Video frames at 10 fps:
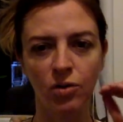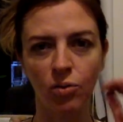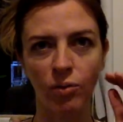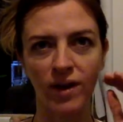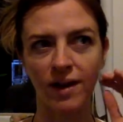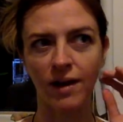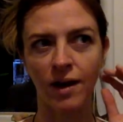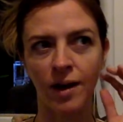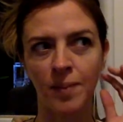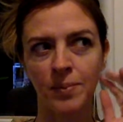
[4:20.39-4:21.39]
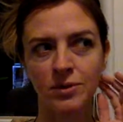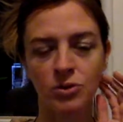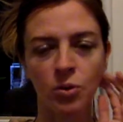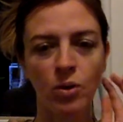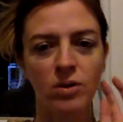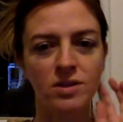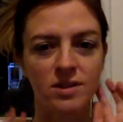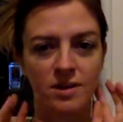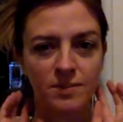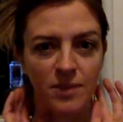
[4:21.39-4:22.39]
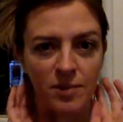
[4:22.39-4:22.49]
wake up towards the